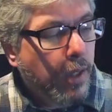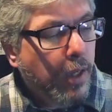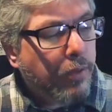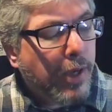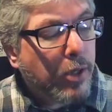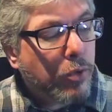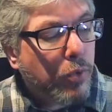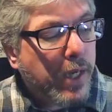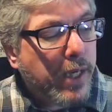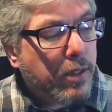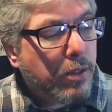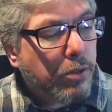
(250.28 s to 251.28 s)
that
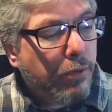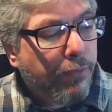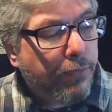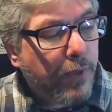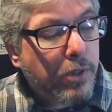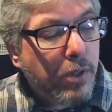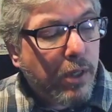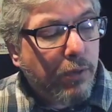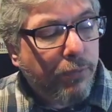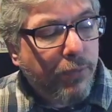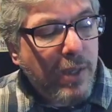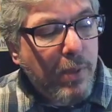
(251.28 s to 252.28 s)
right to fluttering
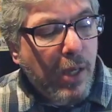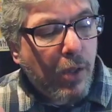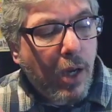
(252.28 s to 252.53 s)
female